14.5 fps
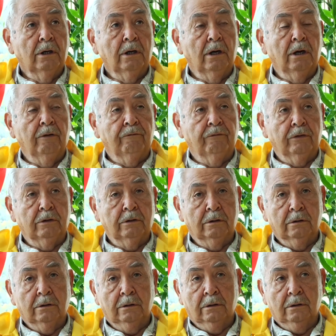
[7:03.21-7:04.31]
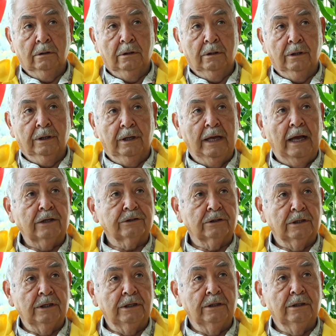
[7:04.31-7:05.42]
of
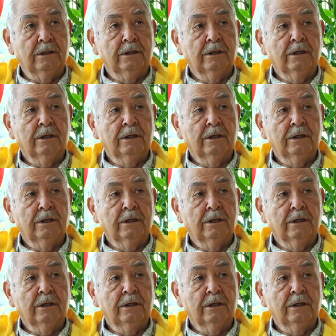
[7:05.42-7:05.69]
gasoline